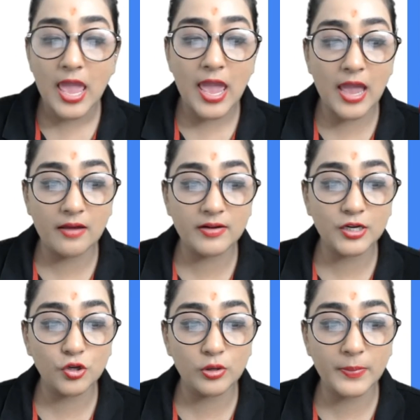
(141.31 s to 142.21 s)

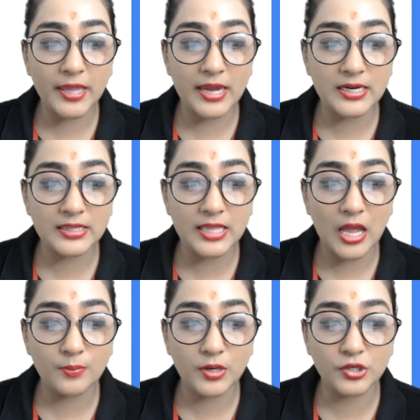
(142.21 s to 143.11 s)
Herein you'll be getting the
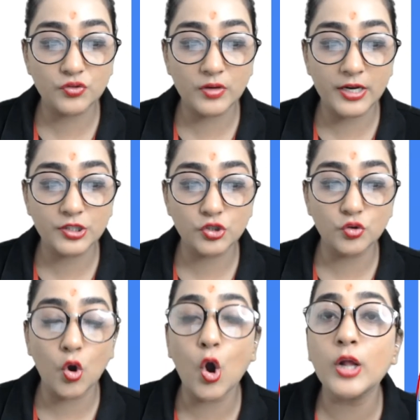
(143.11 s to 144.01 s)
updates related
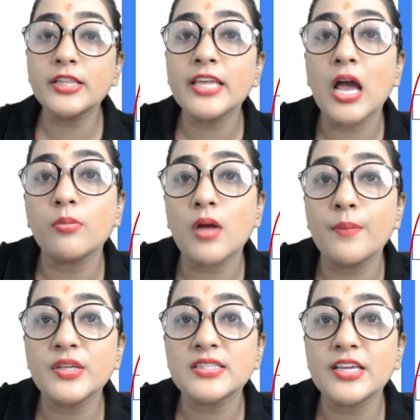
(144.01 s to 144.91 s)
to all the
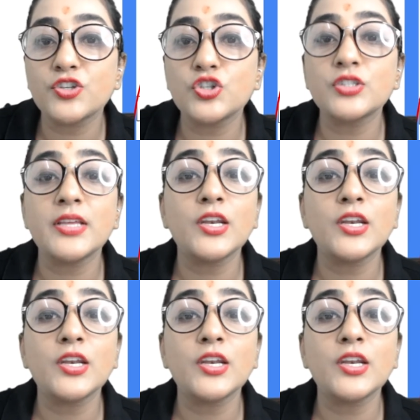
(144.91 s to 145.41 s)
upcoming sessions,